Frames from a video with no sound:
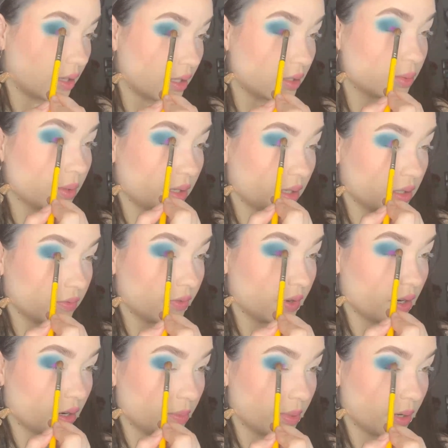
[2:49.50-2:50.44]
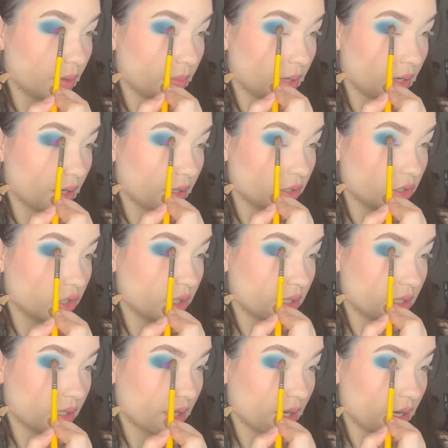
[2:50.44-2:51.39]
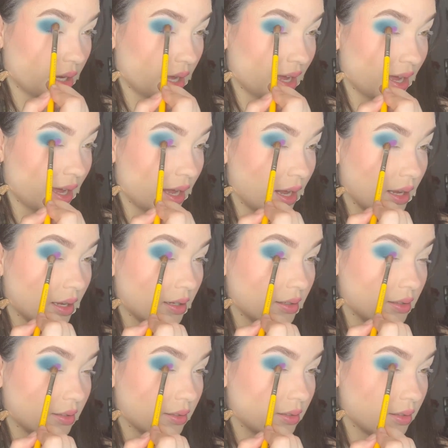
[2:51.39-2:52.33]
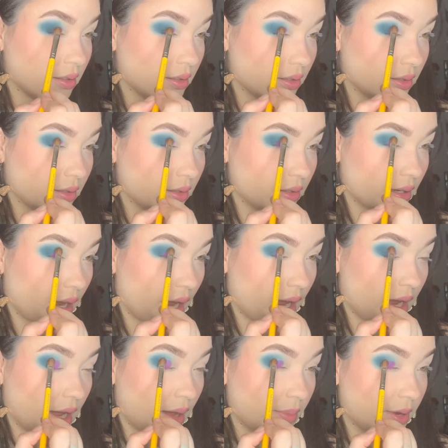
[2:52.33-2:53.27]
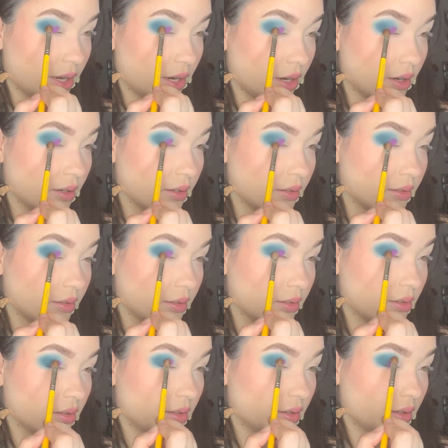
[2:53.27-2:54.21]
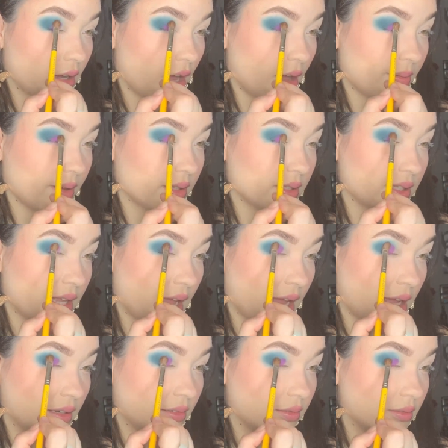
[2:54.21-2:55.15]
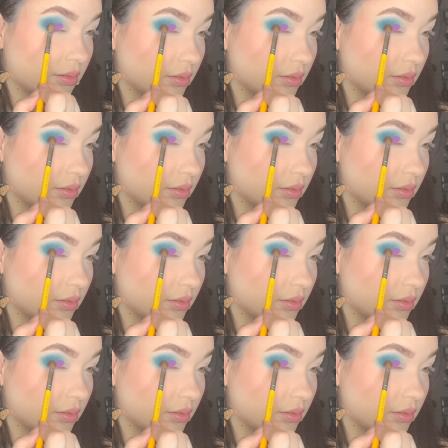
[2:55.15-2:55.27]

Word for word: This one is very pigmented. She's like, hi. Hey, I'm here. I'm outside.